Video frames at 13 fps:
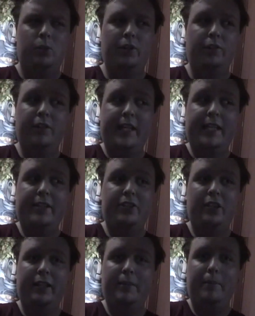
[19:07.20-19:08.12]
Could have
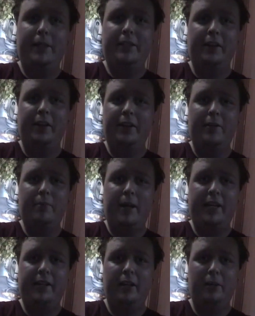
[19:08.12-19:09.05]
easily been done in
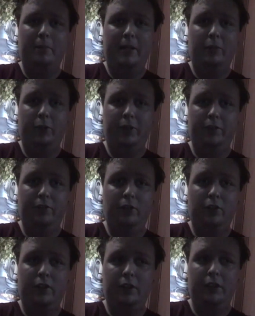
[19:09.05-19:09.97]
makeup and would have
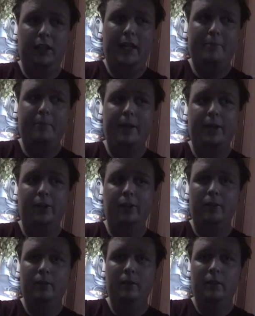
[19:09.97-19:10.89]
looked a lot
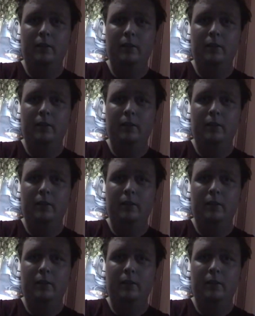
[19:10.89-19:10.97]
better.